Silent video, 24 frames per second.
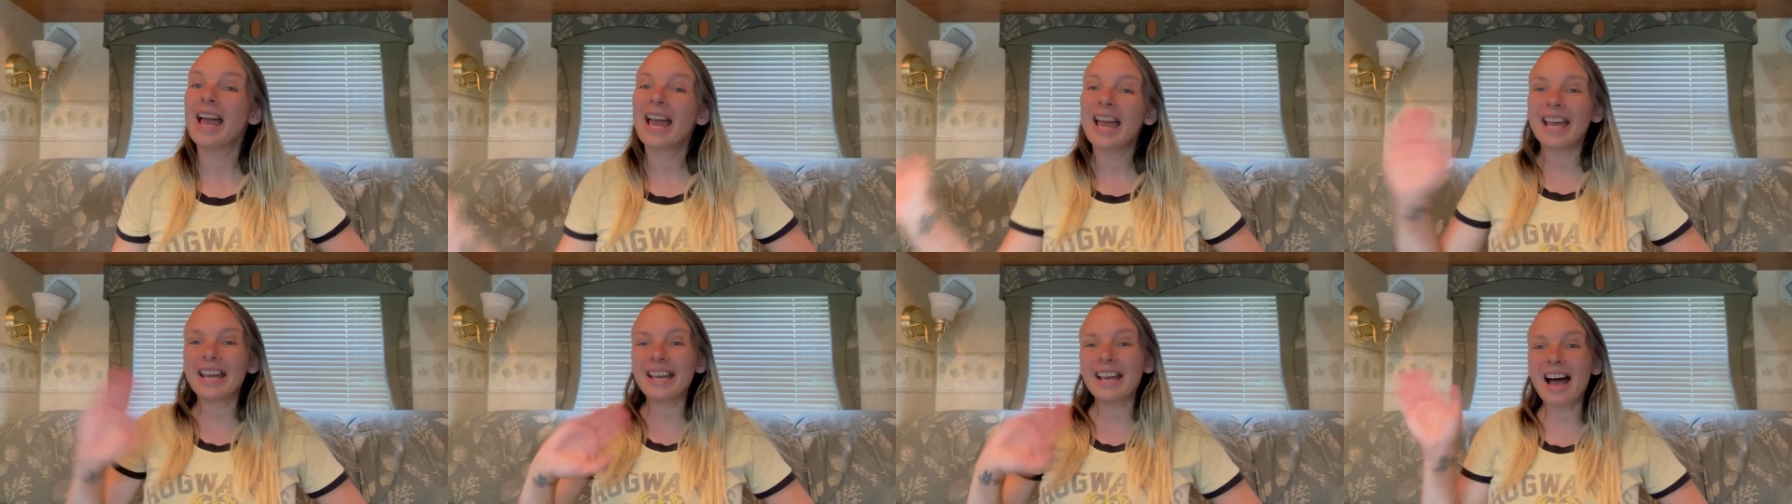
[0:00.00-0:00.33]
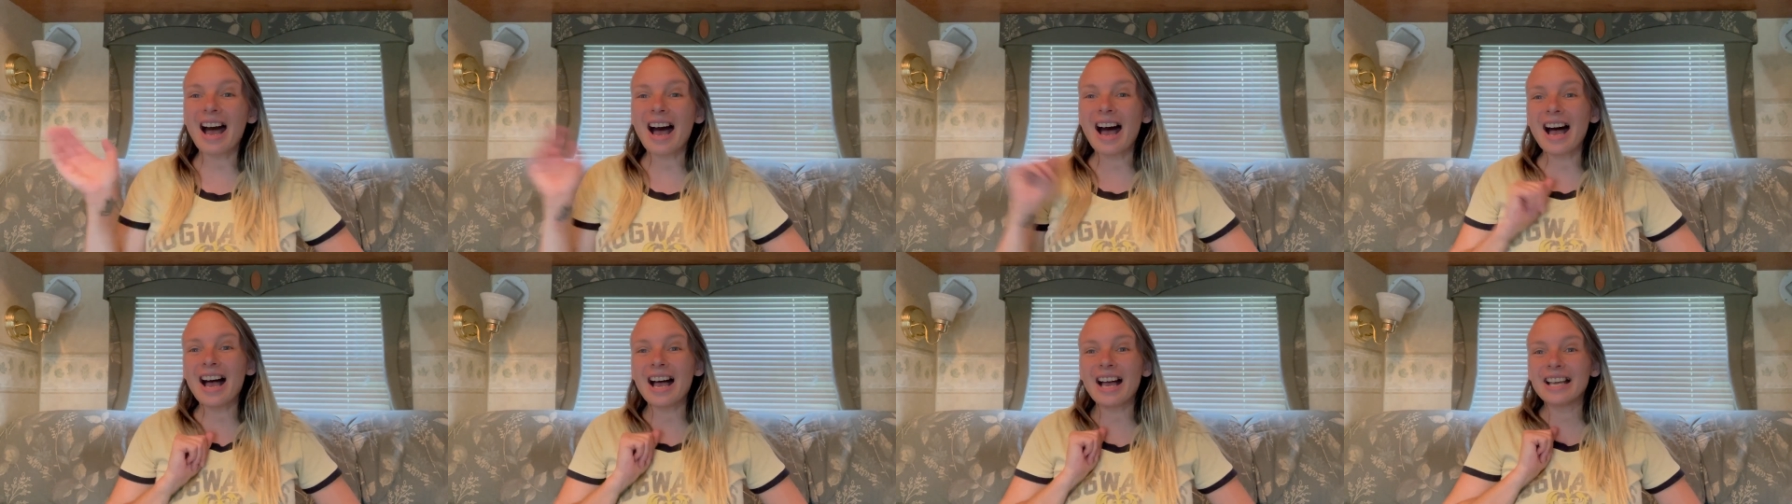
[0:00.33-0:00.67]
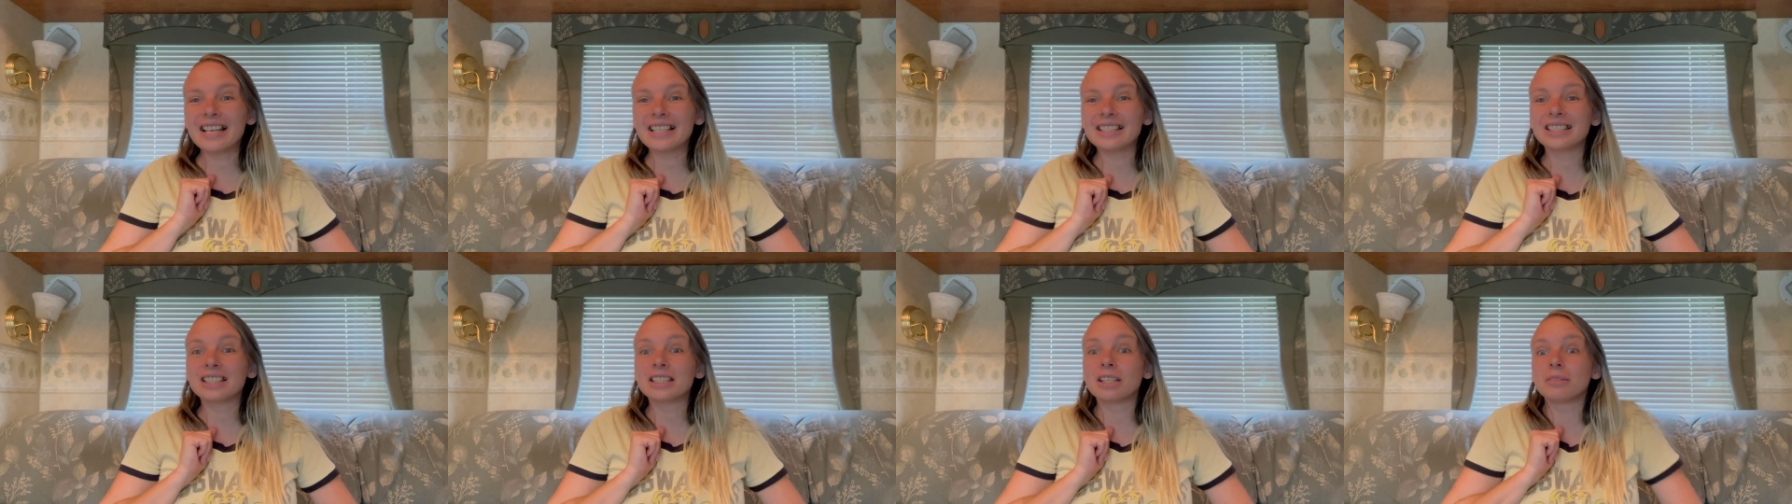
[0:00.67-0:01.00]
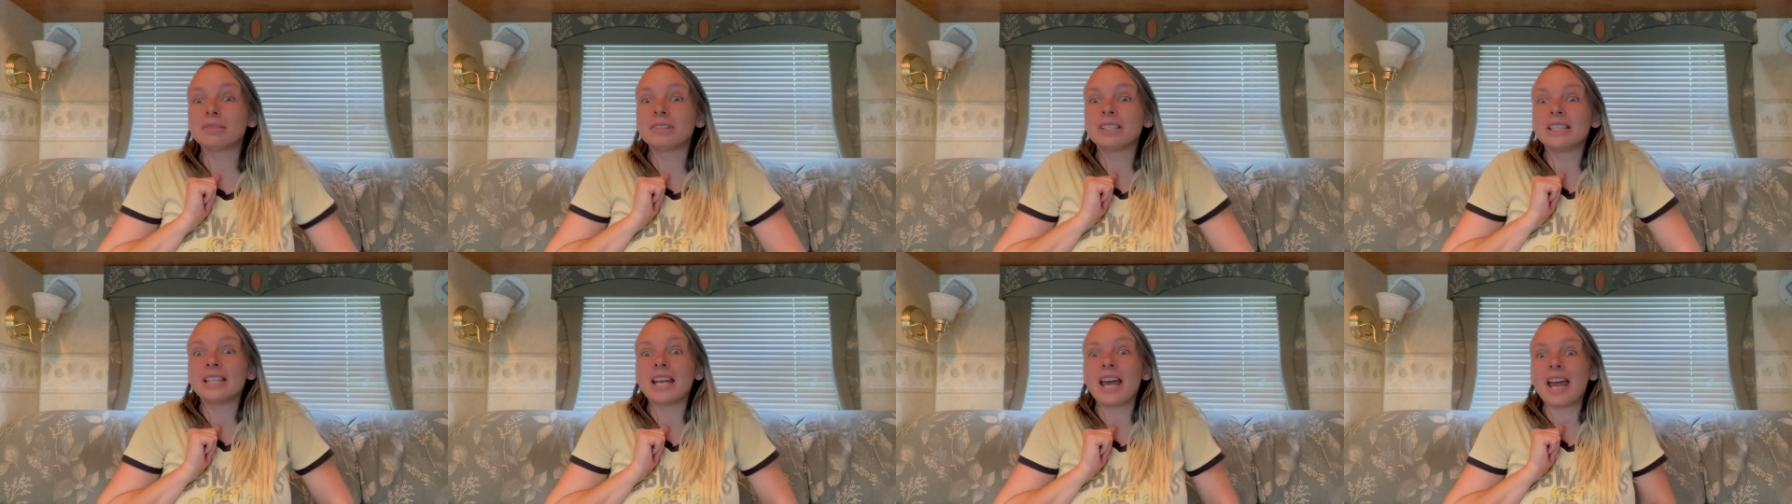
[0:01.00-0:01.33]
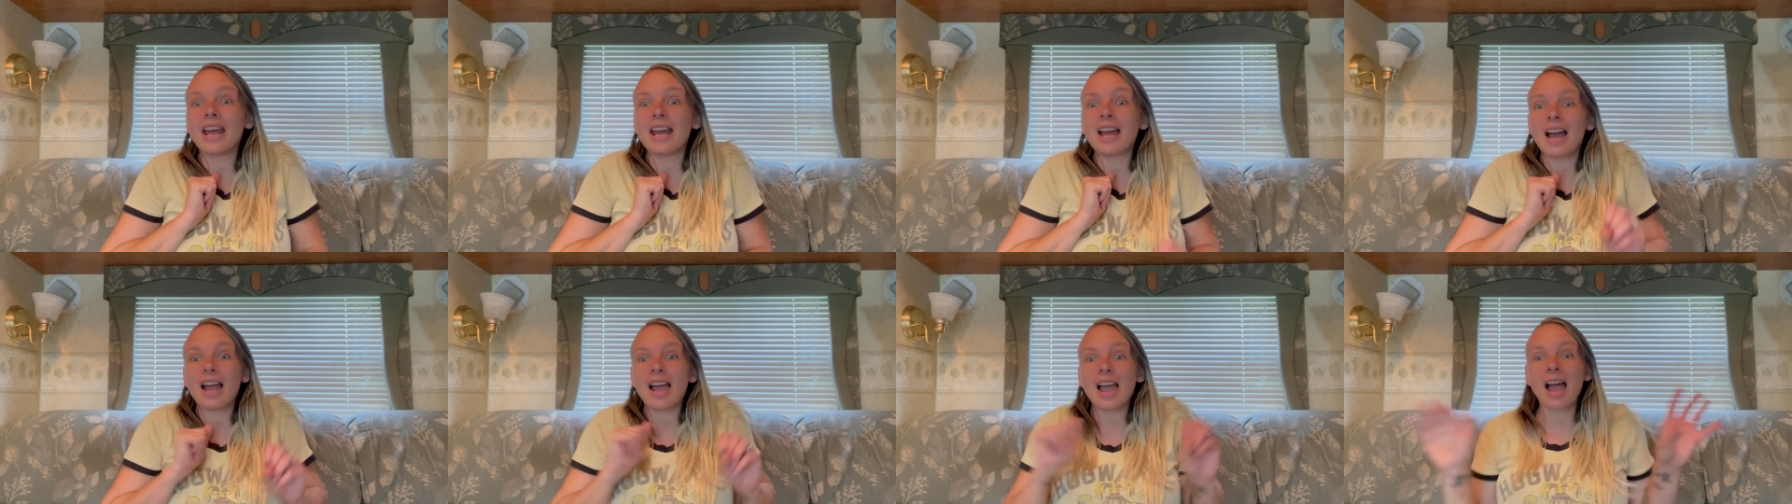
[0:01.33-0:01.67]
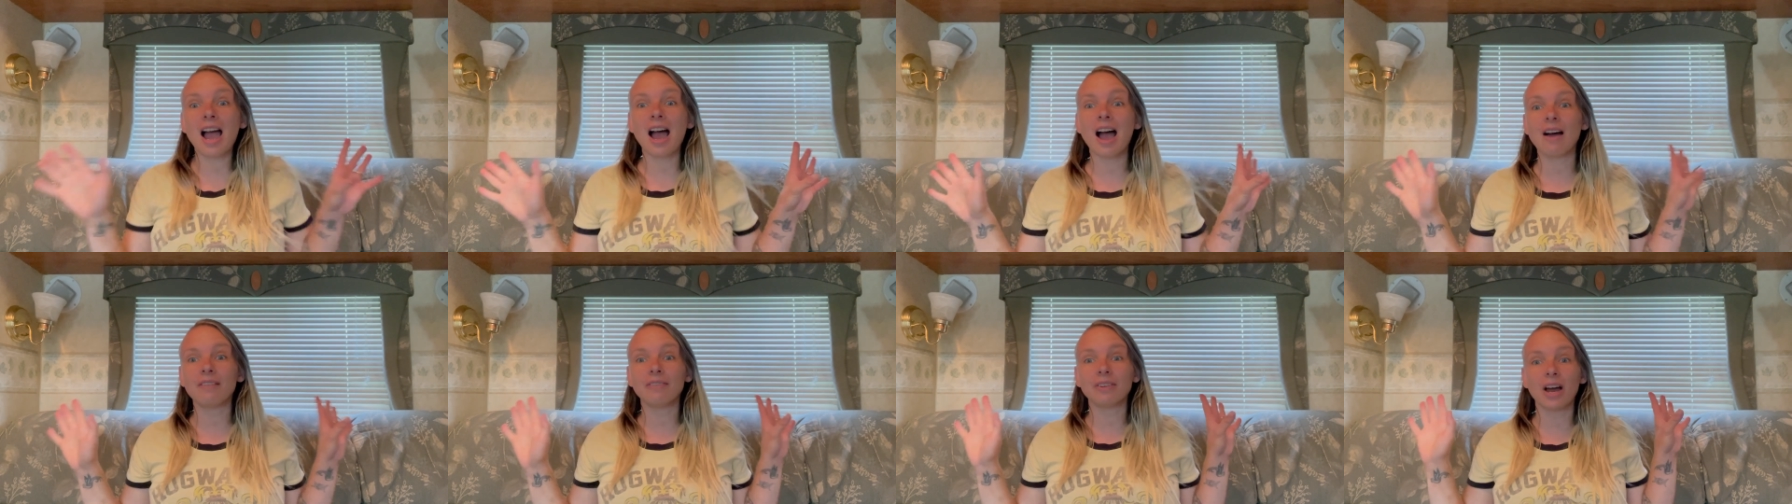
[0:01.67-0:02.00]
Hey guys, so today I
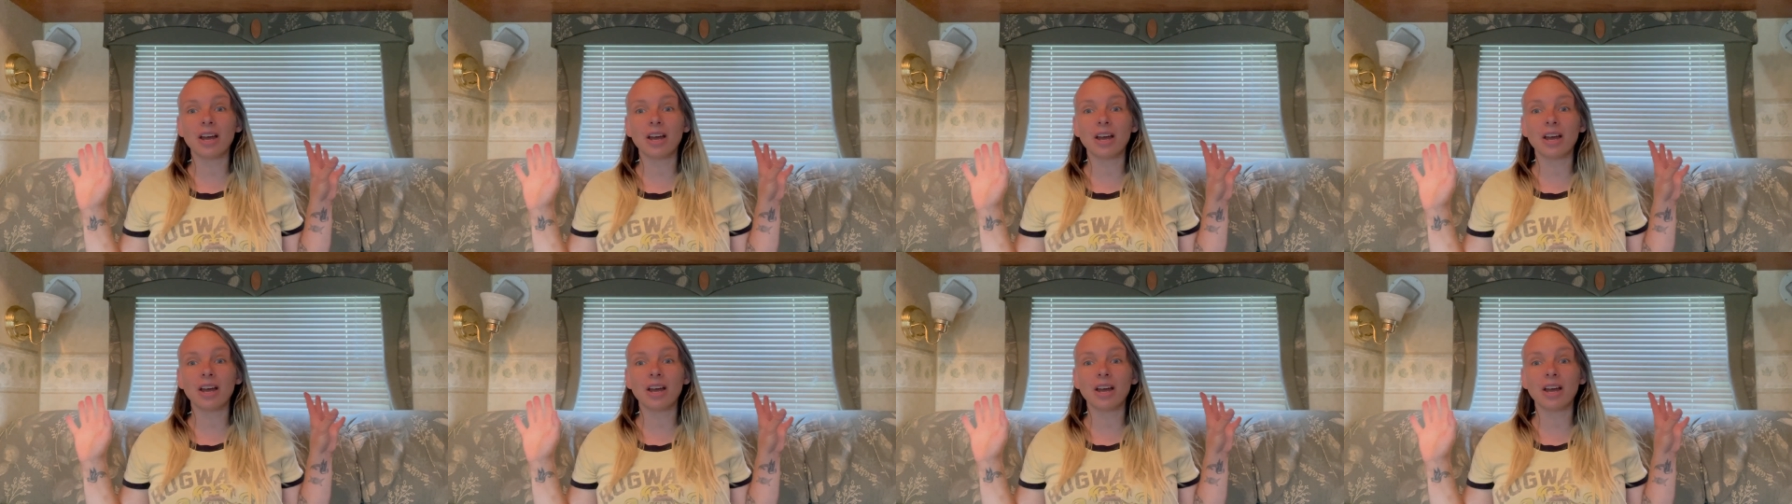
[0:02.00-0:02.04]
have